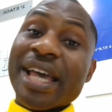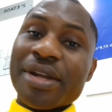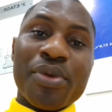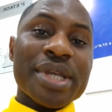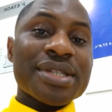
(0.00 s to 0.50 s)

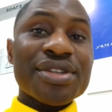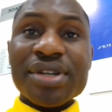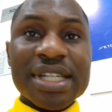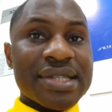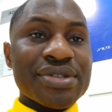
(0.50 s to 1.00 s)
Anyways,
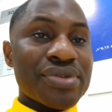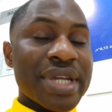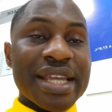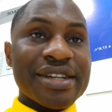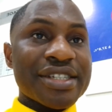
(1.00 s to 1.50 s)
don't listen to
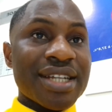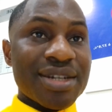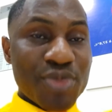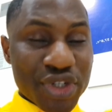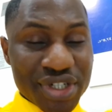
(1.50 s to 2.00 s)
the English
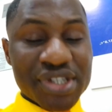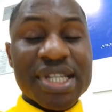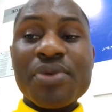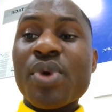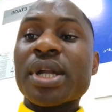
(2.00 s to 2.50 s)
that much. Just
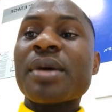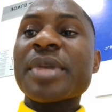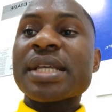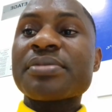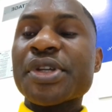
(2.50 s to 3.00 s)
take what I'm
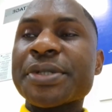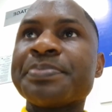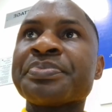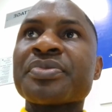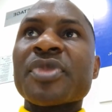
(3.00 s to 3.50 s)
explaining.